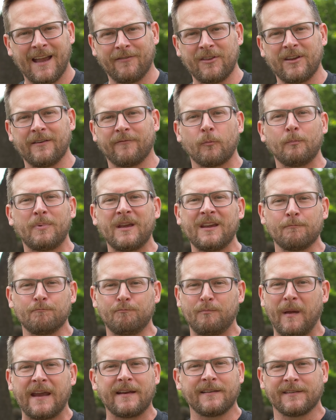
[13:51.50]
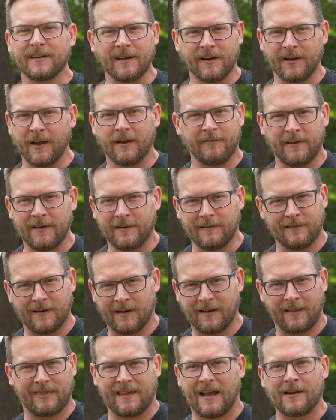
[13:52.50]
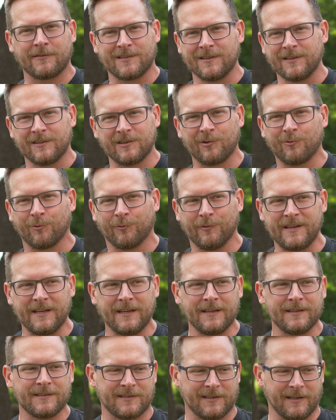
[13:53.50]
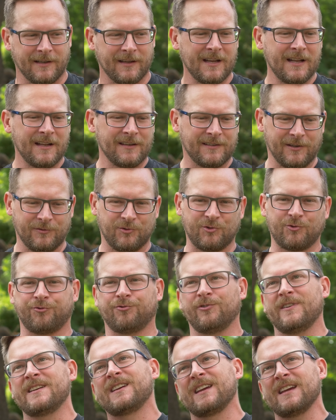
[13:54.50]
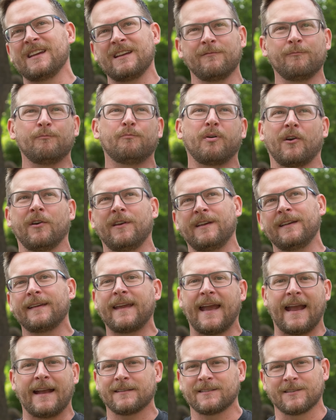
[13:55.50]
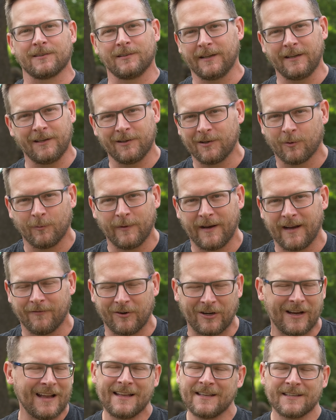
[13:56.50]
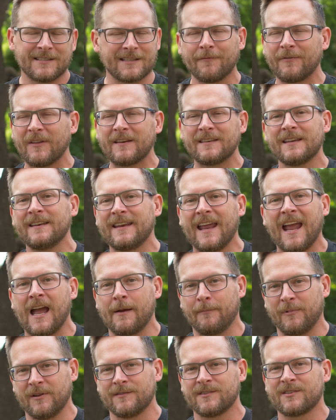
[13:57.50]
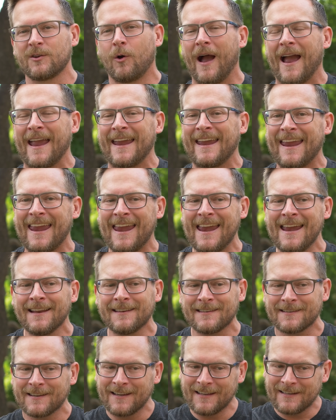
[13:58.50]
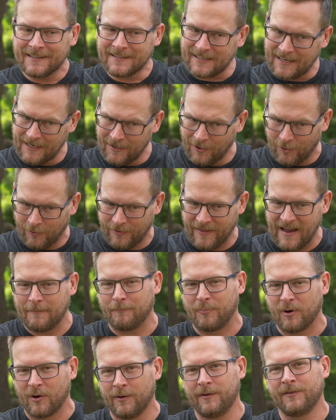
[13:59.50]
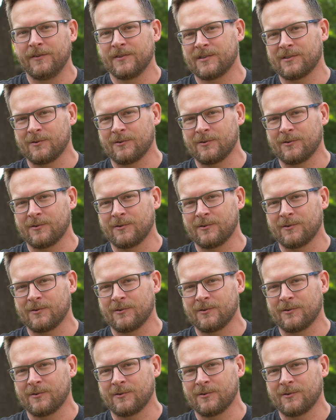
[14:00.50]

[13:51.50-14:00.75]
Everything from being baked in an oven at a thousand degrees to, to drinking, burning gasoline or whatever, stuff that didn't happen. So I can't tell that part of the